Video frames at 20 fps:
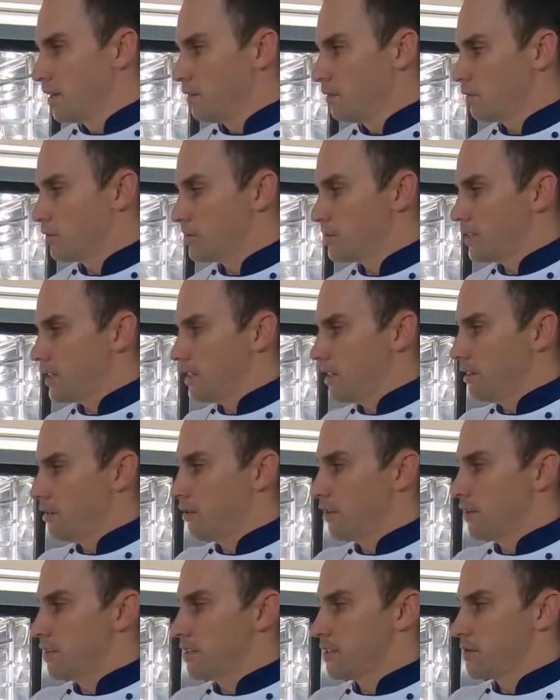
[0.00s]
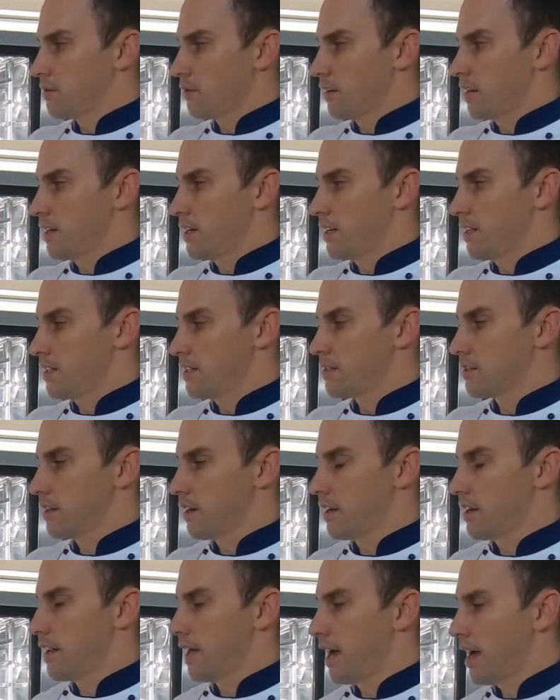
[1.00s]
We'll see here on the screen
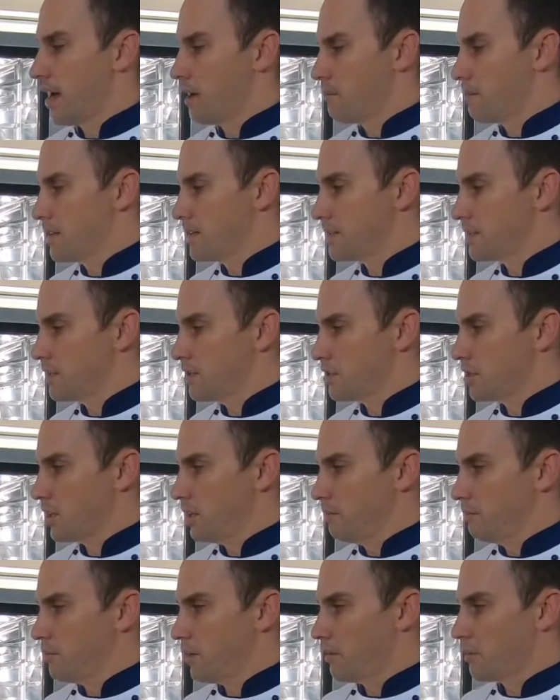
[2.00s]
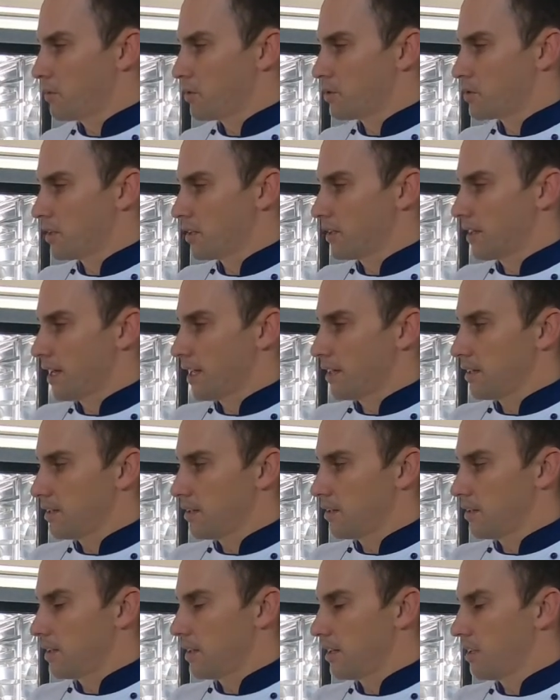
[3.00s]
inside our messenger, by pushing that
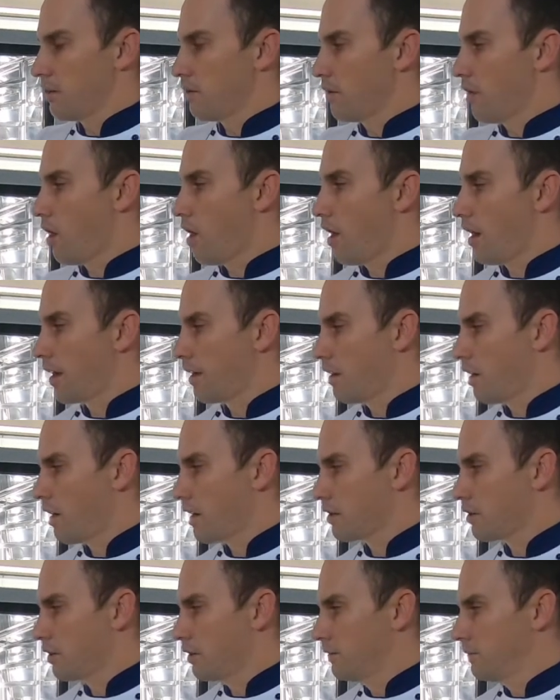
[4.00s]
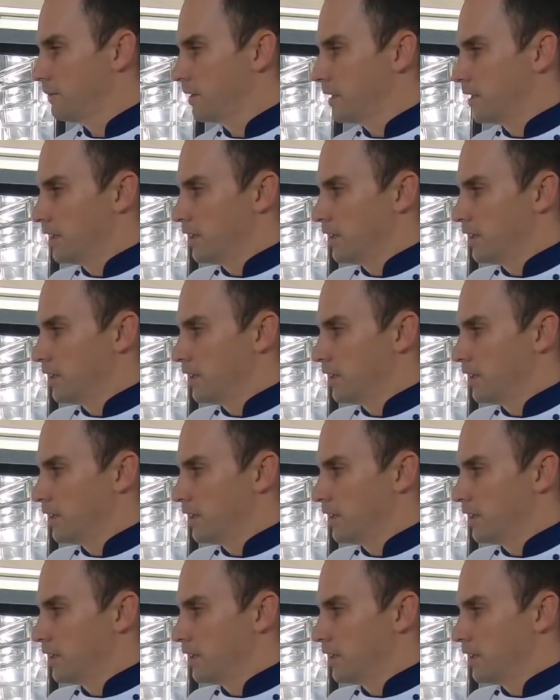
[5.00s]
yellow eye icon,